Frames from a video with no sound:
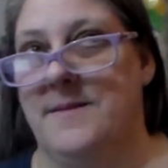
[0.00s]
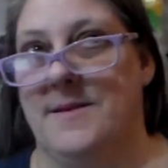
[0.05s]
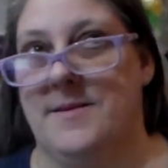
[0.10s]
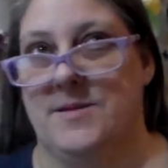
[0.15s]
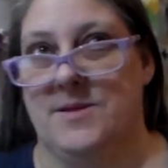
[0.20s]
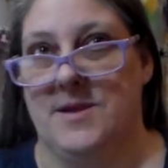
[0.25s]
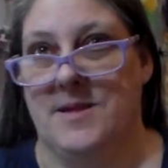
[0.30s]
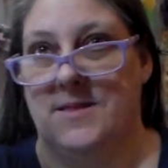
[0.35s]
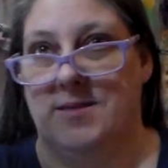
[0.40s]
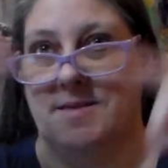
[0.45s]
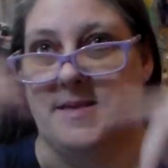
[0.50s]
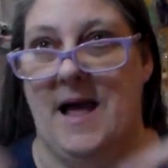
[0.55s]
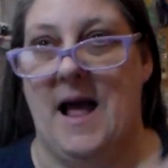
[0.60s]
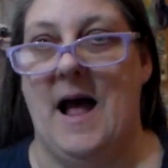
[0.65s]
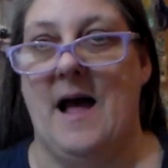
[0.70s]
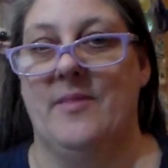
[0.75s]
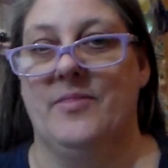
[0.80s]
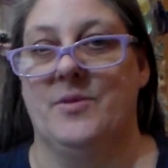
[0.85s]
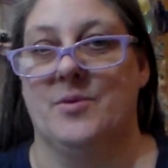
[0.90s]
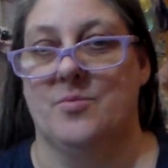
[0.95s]
Just
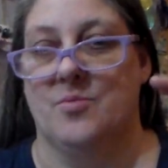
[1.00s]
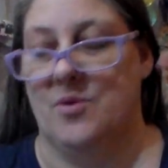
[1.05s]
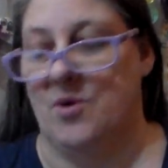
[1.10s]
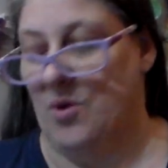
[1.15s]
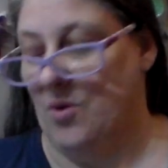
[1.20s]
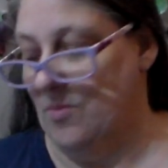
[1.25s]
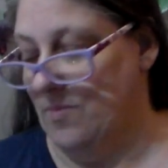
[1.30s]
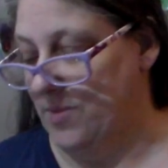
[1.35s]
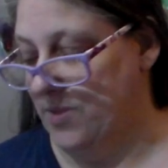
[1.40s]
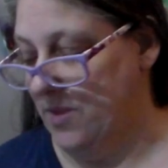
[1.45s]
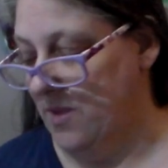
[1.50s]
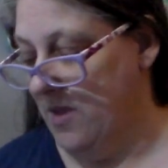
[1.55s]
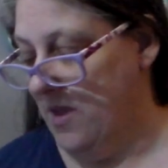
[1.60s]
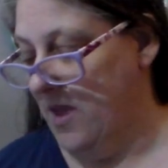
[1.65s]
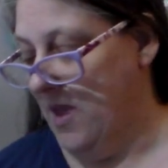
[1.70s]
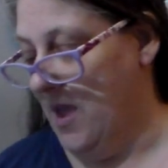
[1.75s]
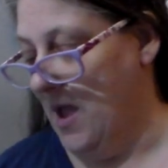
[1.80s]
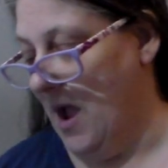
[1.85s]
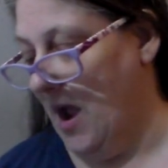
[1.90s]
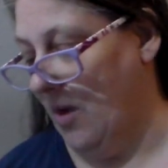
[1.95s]
inside the rooms.
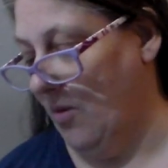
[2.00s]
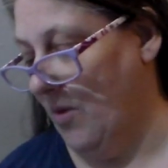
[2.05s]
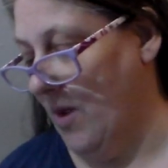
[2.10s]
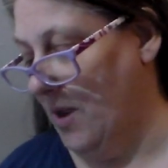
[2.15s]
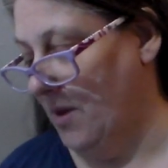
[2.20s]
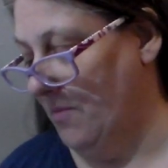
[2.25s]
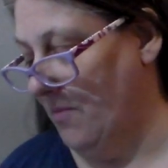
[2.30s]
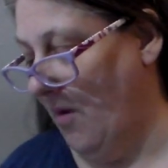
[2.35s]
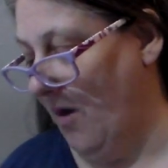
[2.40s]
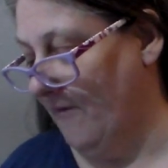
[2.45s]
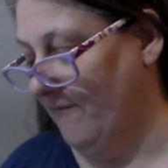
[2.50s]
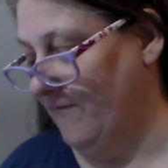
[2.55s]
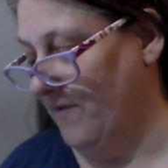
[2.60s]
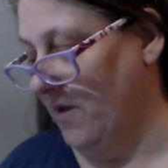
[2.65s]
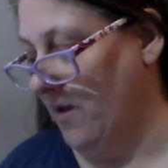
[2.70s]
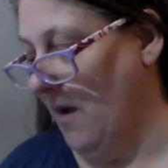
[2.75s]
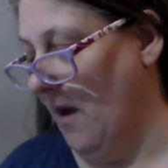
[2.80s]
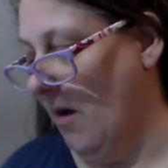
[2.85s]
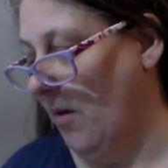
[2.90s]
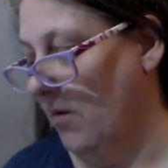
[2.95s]
I read them off
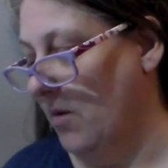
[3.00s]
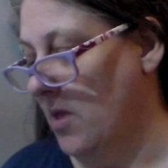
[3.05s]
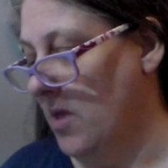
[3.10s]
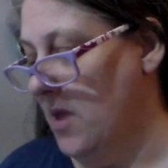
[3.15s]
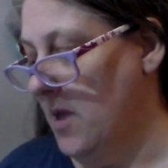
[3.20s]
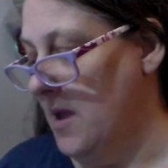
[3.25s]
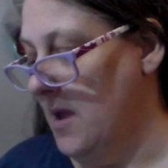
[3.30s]
to y'all.